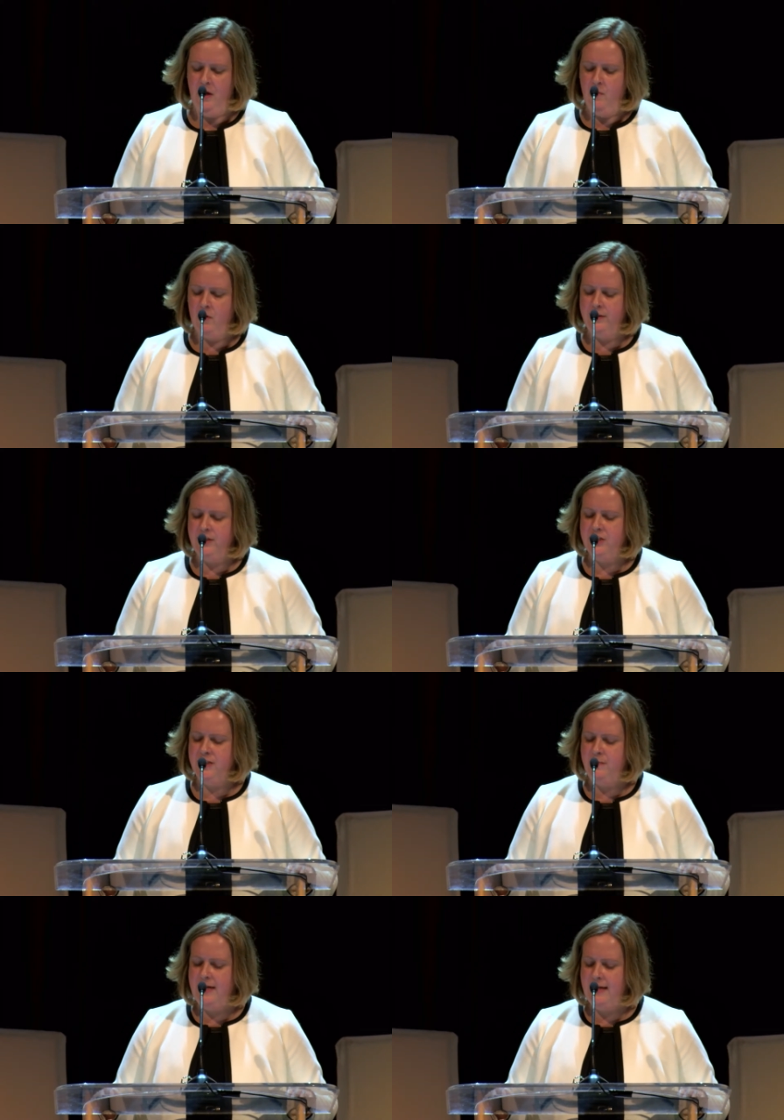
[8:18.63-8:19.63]
More than just
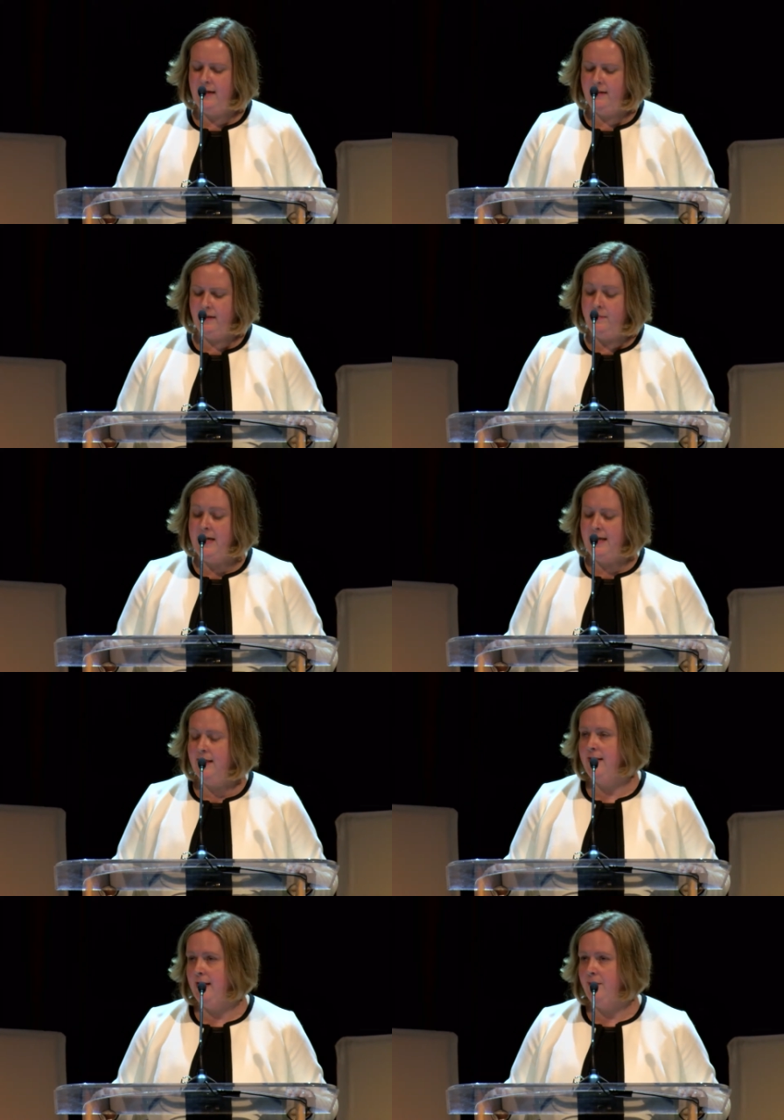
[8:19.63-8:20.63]
the meeting
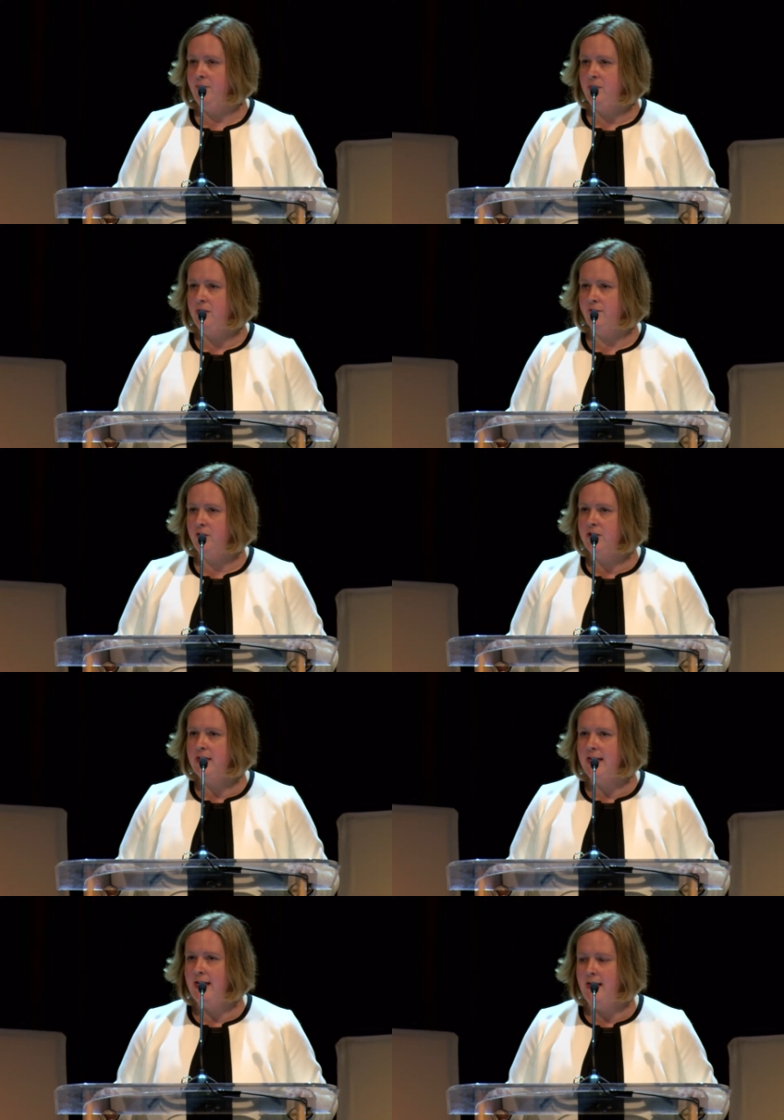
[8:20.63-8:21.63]
theme,
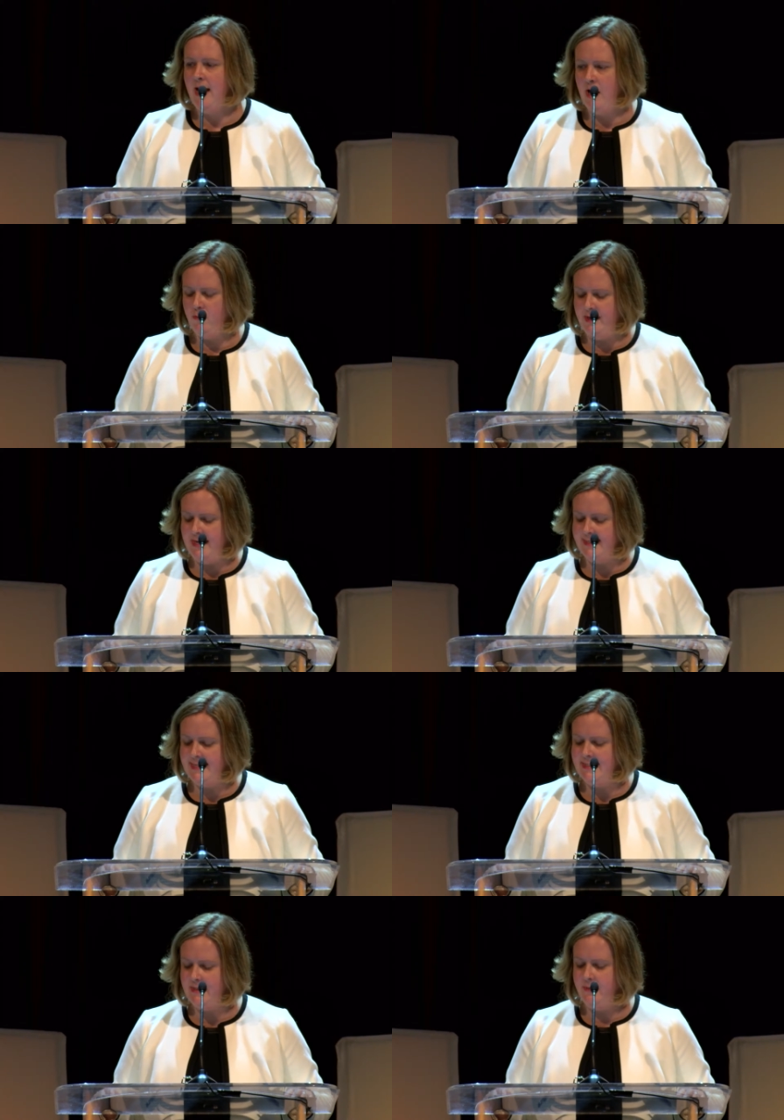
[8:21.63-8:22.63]
diversity, equity,
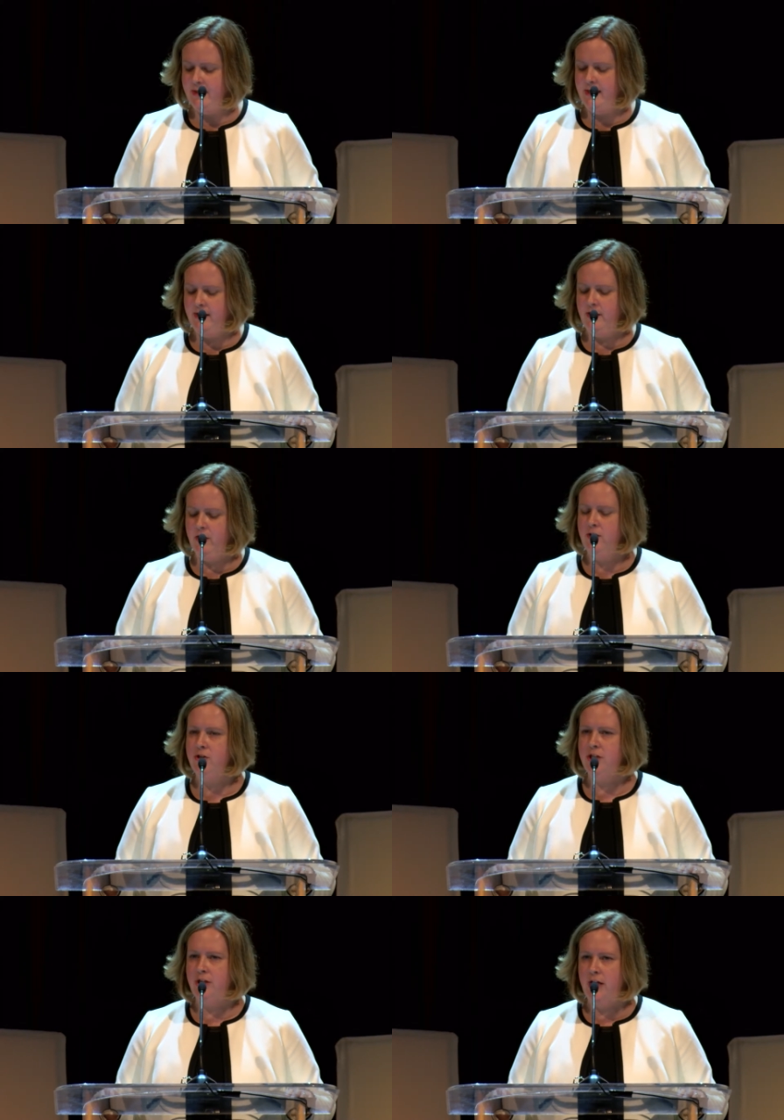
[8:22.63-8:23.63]
accessibility, and
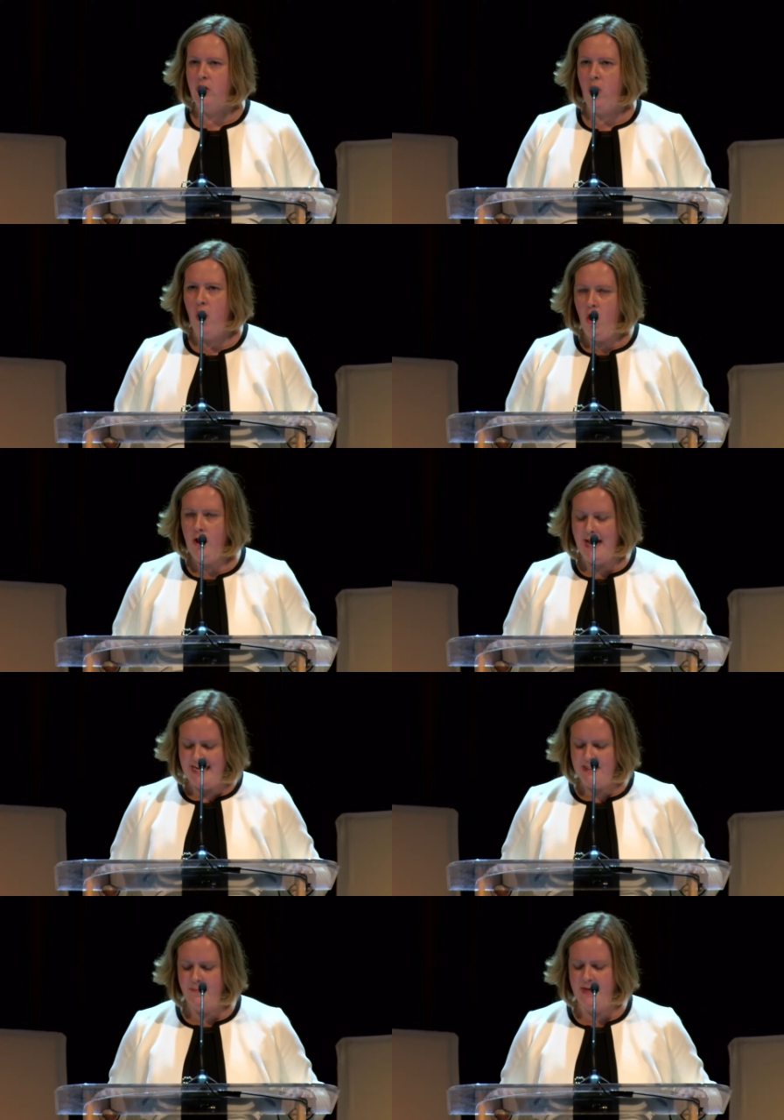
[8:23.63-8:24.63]
inclusion in all
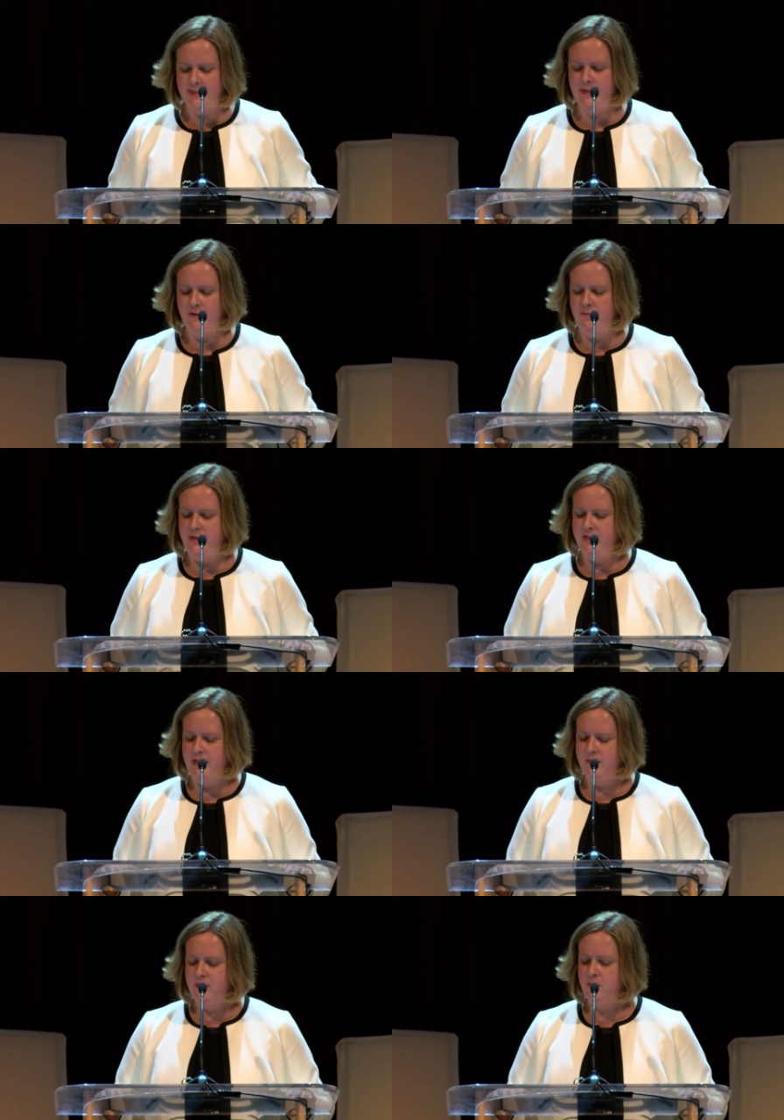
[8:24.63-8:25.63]
aspects of
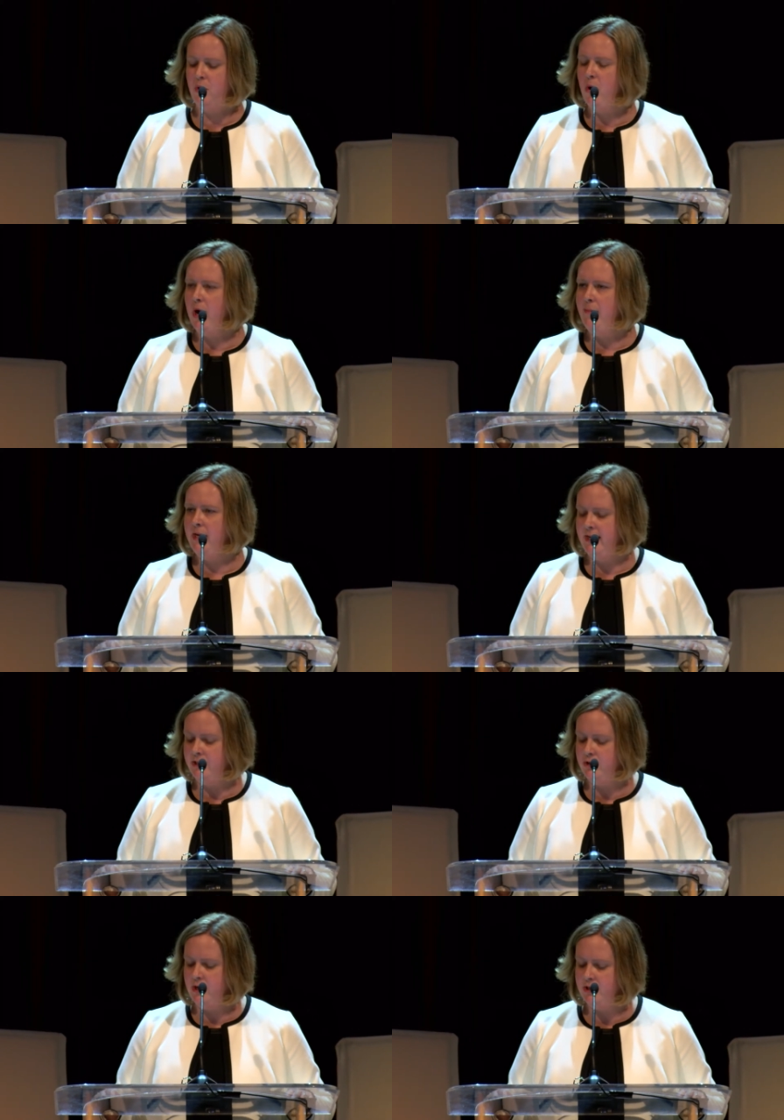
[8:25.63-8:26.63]
museums' programming and
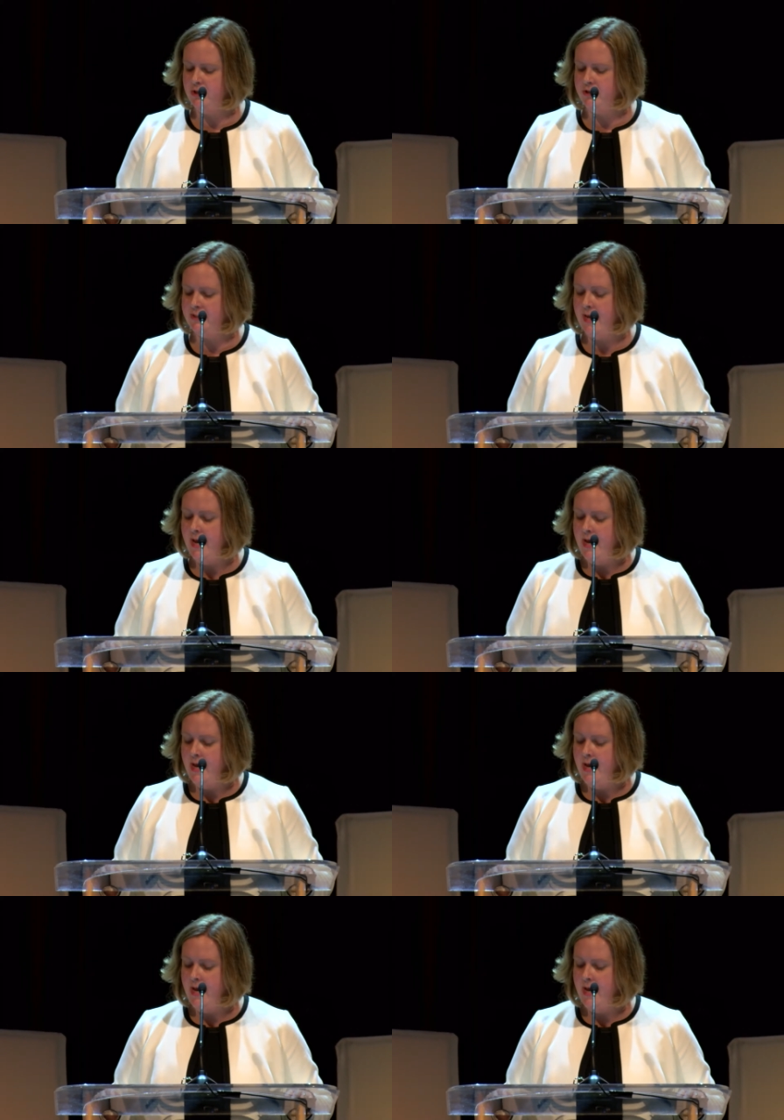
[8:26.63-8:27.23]
structures